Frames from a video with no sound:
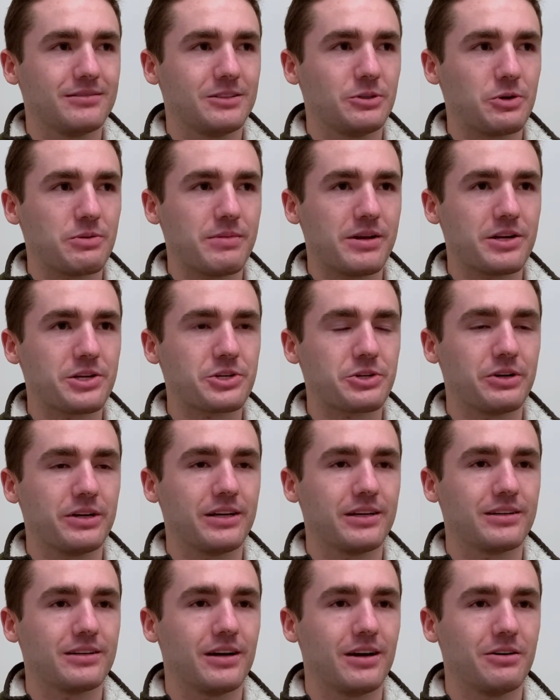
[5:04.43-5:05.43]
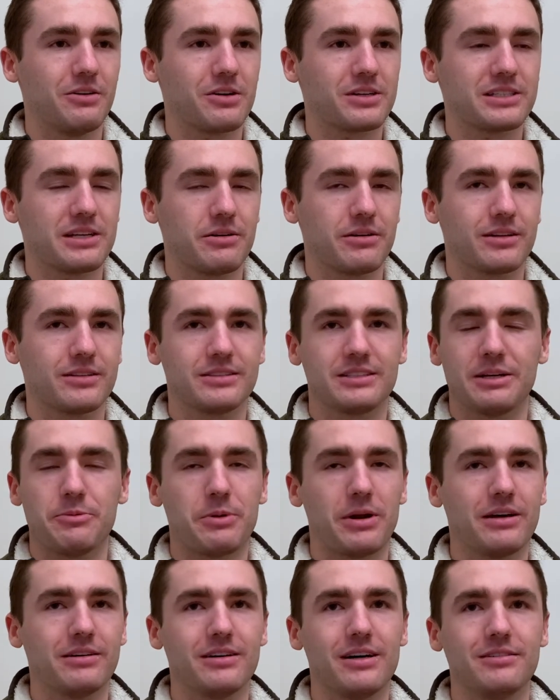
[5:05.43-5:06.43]
ministry alongside someone
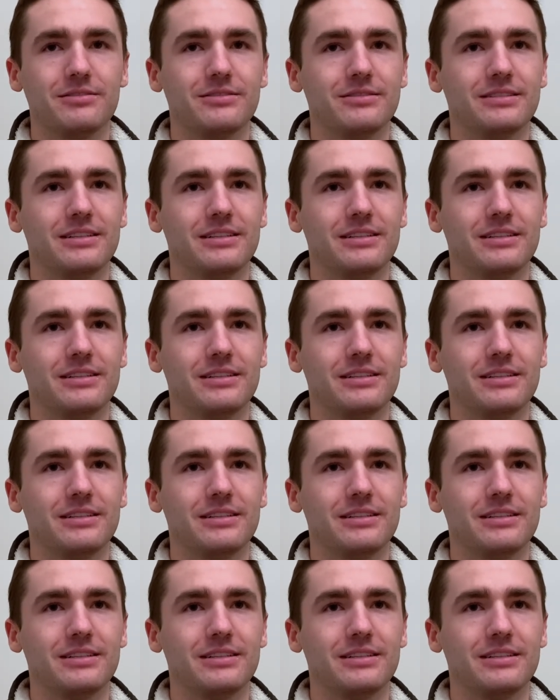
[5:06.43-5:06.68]
I love.